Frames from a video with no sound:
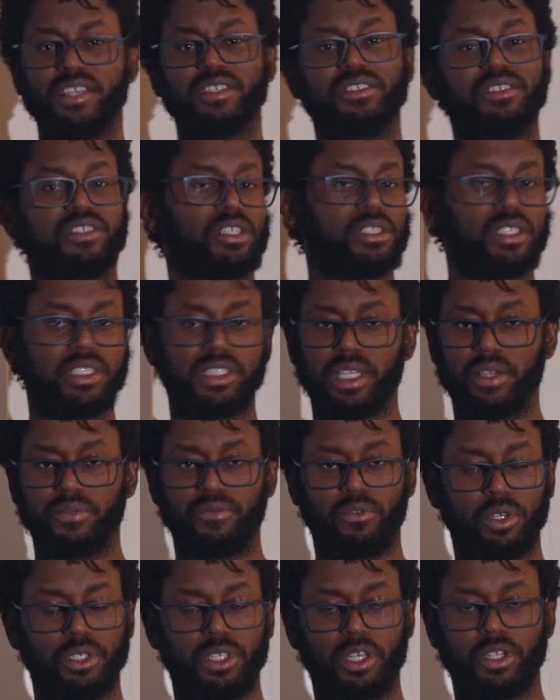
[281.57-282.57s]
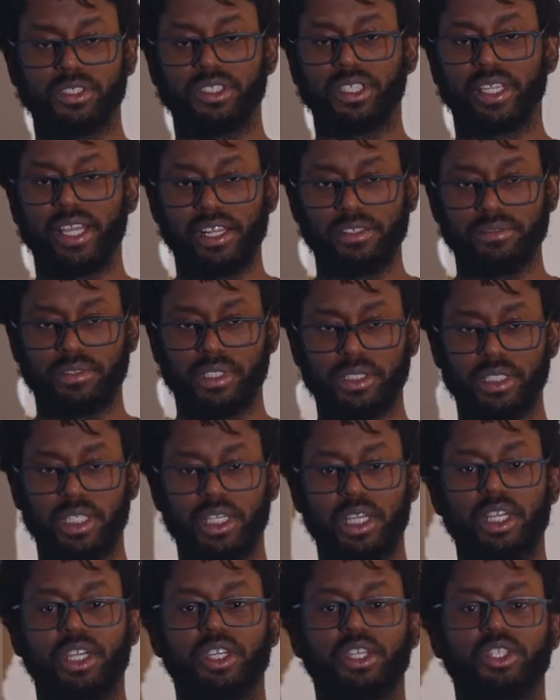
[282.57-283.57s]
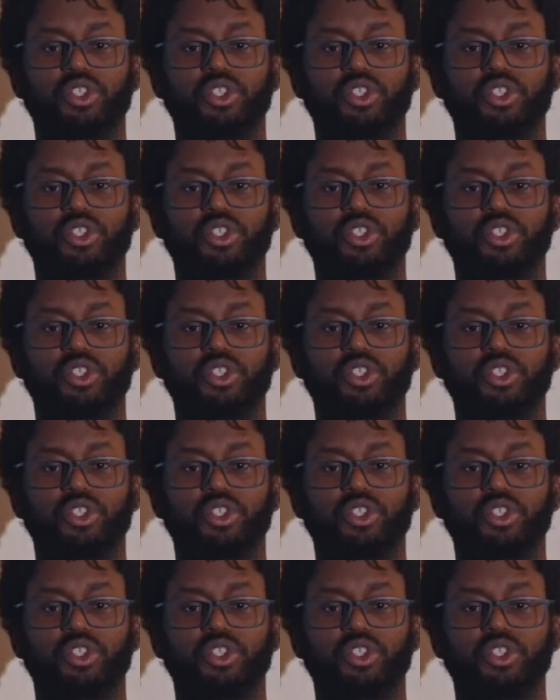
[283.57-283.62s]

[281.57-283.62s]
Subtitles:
and it's still the same 4000 Kelvin.